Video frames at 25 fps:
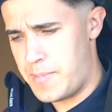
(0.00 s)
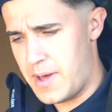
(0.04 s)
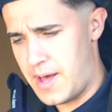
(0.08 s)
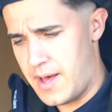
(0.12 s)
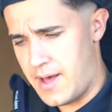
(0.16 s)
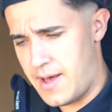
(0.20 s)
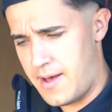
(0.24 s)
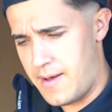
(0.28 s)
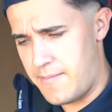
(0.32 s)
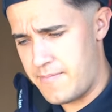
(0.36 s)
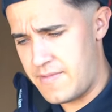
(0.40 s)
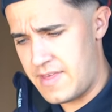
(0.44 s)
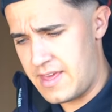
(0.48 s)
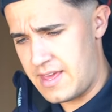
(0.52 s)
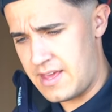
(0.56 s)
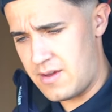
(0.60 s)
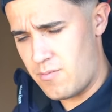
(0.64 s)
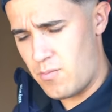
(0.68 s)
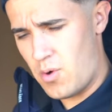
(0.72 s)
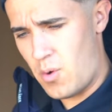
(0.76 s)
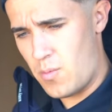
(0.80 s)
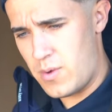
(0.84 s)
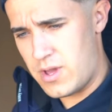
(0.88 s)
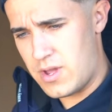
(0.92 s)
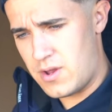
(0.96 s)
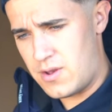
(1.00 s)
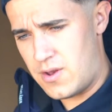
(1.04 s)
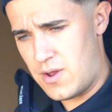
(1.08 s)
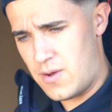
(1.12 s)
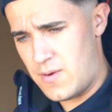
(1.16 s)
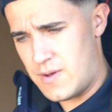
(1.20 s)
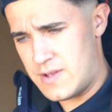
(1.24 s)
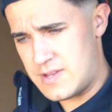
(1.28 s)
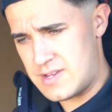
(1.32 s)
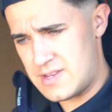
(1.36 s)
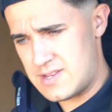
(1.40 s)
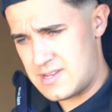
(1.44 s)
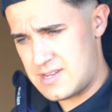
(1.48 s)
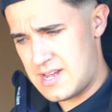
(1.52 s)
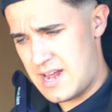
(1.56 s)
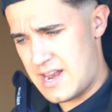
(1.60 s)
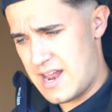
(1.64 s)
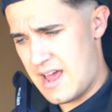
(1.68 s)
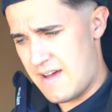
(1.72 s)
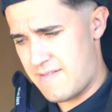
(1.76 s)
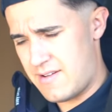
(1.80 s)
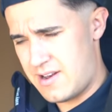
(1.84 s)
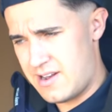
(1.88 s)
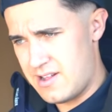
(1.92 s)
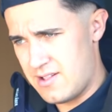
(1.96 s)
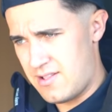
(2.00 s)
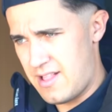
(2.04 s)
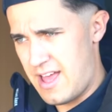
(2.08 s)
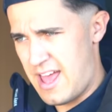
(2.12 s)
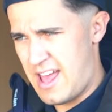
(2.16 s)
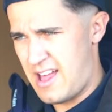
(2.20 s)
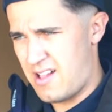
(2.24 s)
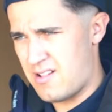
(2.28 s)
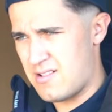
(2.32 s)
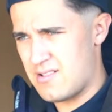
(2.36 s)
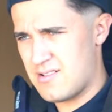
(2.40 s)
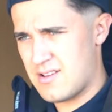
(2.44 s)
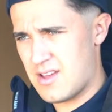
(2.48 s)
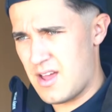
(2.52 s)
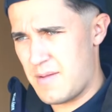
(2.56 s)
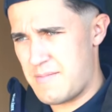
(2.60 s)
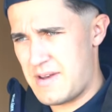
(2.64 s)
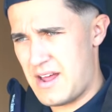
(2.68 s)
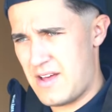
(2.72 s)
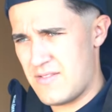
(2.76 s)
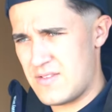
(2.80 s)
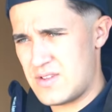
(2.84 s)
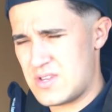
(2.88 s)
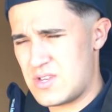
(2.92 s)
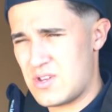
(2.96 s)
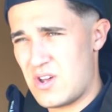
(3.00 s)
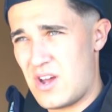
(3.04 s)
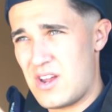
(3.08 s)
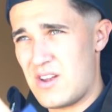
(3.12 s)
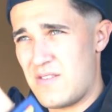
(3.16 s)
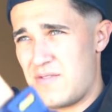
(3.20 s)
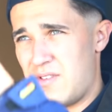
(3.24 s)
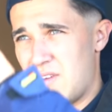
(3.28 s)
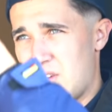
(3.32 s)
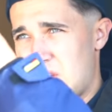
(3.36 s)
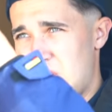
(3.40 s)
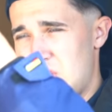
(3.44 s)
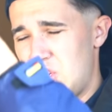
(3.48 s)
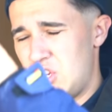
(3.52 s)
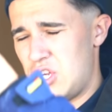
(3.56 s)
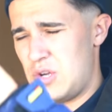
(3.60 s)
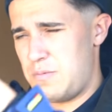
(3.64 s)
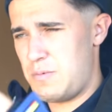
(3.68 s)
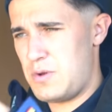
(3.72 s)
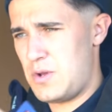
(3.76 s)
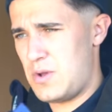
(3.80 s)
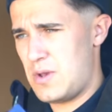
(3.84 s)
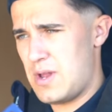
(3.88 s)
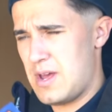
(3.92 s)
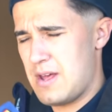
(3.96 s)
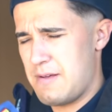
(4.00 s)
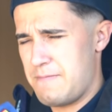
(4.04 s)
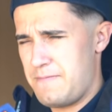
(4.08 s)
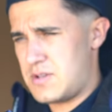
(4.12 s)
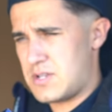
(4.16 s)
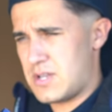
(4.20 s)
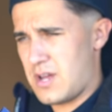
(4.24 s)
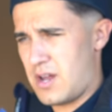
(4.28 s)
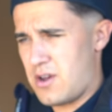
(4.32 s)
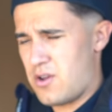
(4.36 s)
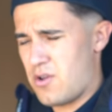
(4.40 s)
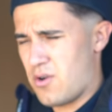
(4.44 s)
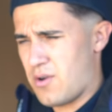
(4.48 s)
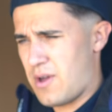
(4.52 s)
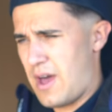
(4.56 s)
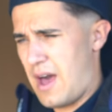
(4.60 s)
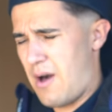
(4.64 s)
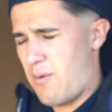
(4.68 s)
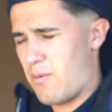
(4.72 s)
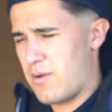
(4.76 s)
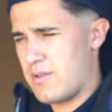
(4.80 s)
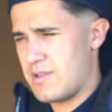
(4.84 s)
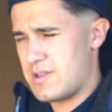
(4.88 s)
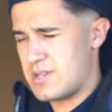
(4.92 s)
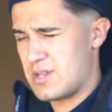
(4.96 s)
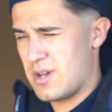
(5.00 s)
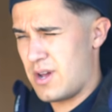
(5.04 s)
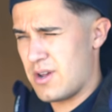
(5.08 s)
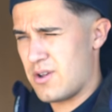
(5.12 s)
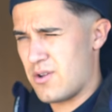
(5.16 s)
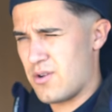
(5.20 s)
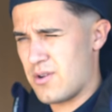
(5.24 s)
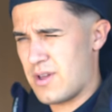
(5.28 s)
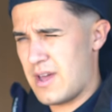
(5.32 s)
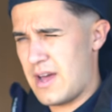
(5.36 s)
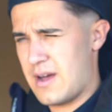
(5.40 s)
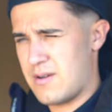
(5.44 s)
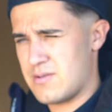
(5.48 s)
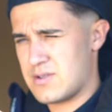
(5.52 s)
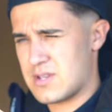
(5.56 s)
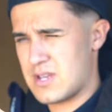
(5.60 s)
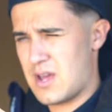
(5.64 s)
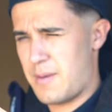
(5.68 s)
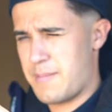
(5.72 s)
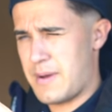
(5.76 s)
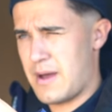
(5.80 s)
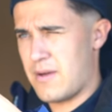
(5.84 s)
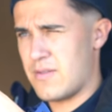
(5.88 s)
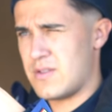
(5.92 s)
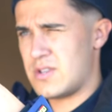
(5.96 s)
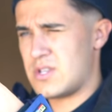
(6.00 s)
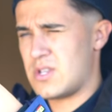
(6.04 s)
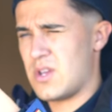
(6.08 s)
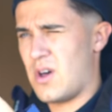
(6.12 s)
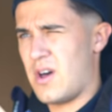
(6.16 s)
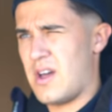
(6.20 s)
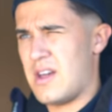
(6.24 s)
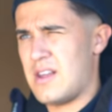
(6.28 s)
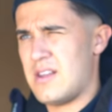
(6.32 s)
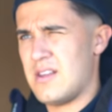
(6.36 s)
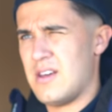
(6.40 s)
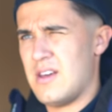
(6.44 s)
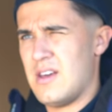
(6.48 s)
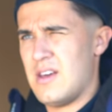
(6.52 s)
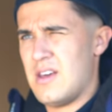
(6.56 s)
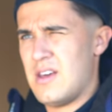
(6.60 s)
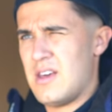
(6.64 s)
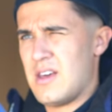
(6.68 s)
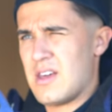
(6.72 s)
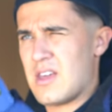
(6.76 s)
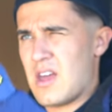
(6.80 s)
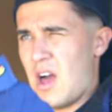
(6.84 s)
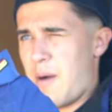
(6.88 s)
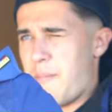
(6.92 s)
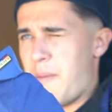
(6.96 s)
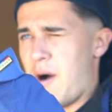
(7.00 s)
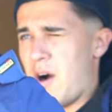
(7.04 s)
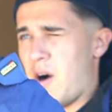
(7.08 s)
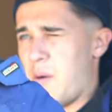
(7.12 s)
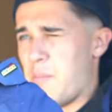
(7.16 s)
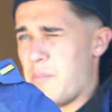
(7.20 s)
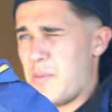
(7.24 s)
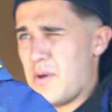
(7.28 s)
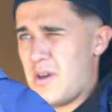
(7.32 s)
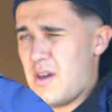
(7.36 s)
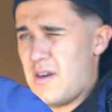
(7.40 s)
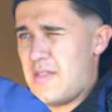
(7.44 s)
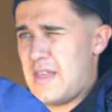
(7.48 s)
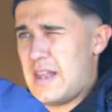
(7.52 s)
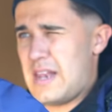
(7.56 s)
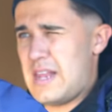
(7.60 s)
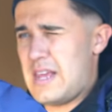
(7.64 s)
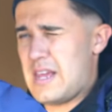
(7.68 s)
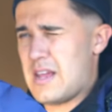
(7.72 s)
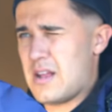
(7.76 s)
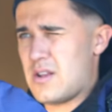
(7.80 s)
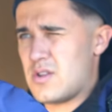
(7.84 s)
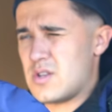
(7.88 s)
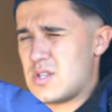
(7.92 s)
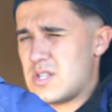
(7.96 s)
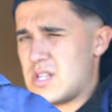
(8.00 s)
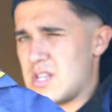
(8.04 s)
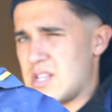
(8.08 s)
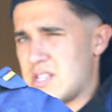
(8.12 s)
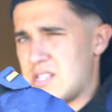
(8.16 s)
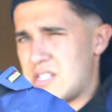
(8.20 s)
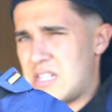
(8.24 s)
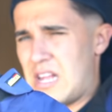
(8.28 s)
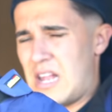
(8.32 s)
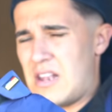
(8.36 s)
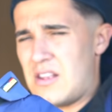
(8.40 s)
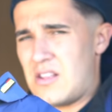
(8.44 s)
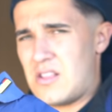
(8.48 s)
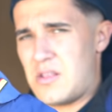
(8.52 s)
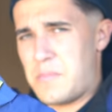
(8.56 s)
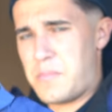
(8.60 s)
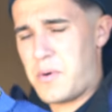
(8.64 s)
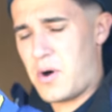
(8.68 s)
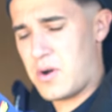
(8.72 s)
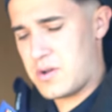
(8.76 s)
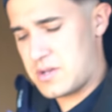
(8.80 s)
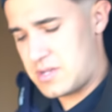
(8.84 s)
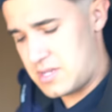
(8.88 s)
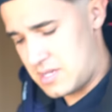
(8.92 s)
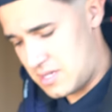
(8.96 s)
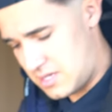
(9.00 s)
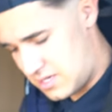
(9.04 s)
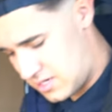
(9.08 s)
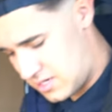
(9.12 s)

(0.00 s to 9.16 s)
But I'm thinking what we could do is instead have a little L coming out the side of the consumer unit, just like knock out one of the side knockouts, come out the side, come up, and then he can just extend the boxing